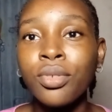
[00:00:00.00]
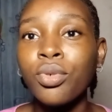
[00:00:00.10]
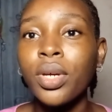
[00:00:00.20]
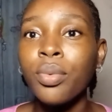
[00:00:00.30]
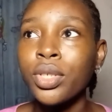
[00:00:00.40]
I don't
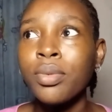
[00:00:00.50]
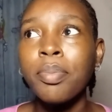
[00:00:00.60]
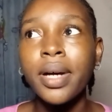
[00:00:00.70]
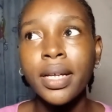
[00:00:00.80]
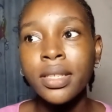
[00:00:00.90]
know, it wasn't
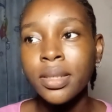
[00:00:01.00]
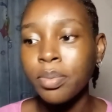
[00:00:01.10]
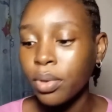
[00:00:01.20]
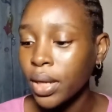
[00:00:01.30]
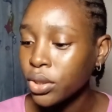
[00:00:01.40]
bad,
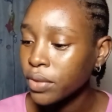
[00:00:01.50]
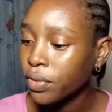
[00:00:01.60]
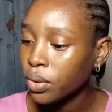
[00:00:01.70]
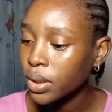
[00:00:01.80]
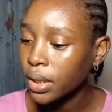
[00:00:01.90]
but I just
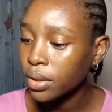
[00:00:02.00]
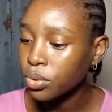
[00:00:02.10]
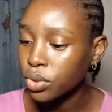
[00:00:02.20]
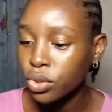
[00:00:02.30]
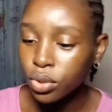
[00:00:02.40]
felt like it
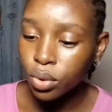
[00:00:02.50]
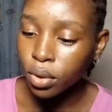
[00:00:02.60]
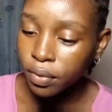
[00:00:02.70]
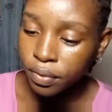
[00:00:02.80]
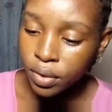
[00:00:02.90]
was just
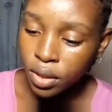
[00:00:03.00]
off.